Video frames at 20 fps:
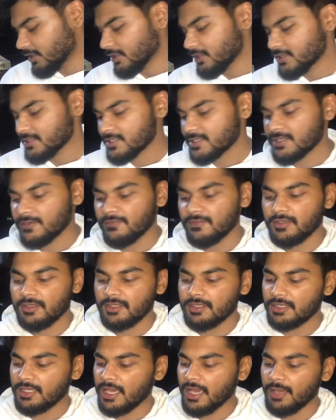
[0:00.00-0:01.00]

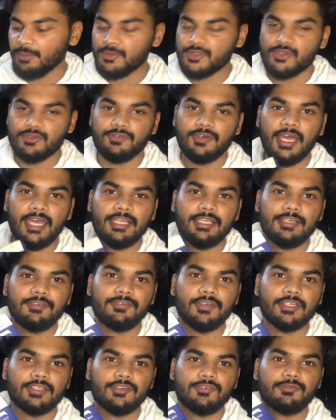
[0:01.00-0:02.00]
7 Habits of Highly
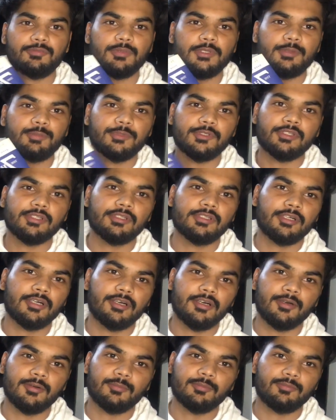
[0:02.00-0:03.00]
Effective People,
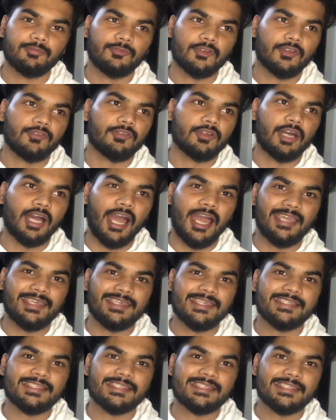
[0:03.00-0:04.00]
one of the
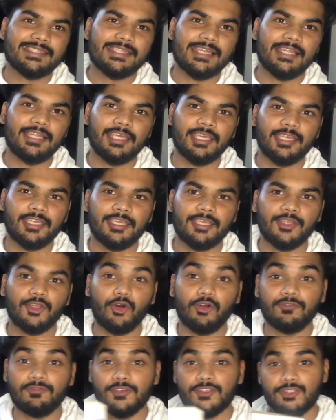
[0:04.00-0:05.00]
highest selling
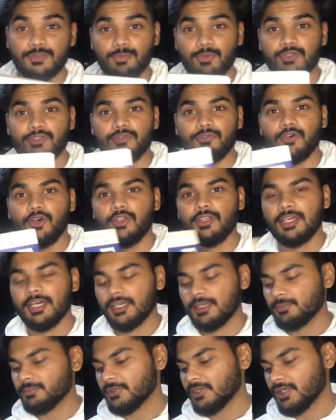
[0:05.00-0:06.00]
non-fiction books of all
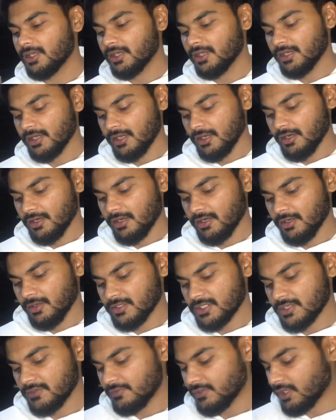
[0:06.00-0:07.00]
time.
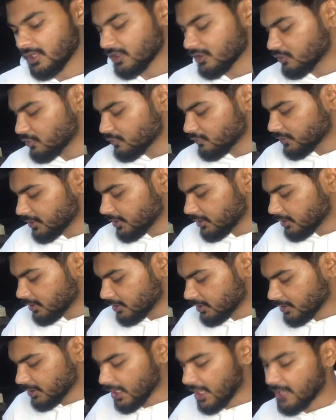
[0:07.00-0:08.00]
Stephen R. Covey.
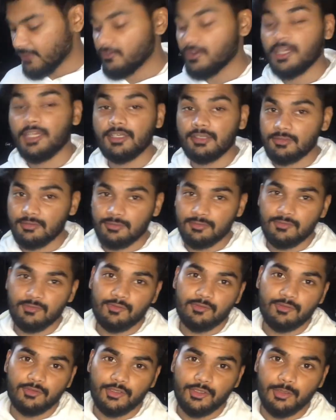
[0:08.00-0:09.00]
I have read it.
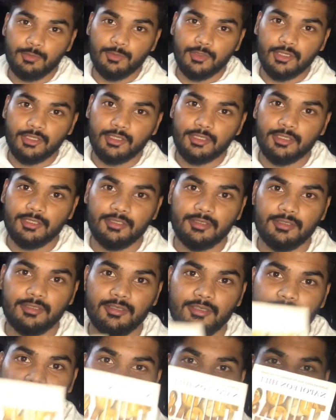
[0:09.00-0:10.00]
Good book.
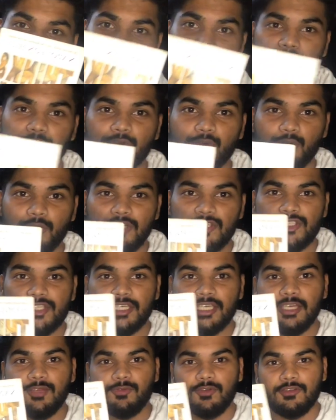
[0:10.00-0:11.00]
Think and Grow Rich,
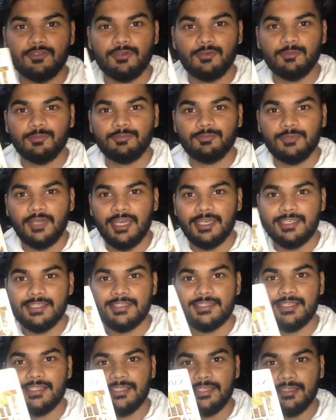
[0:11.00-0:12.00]
again, one of the
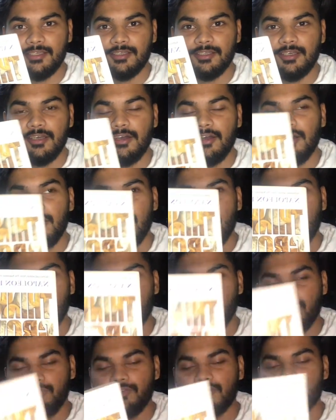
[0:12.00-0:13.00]
highest selling
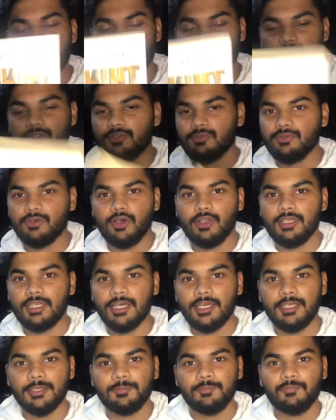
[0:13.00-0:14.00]
non-fiction books of all
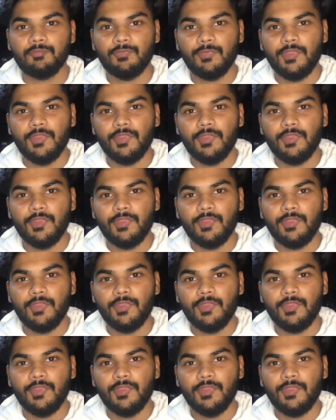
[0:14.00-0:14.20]
time.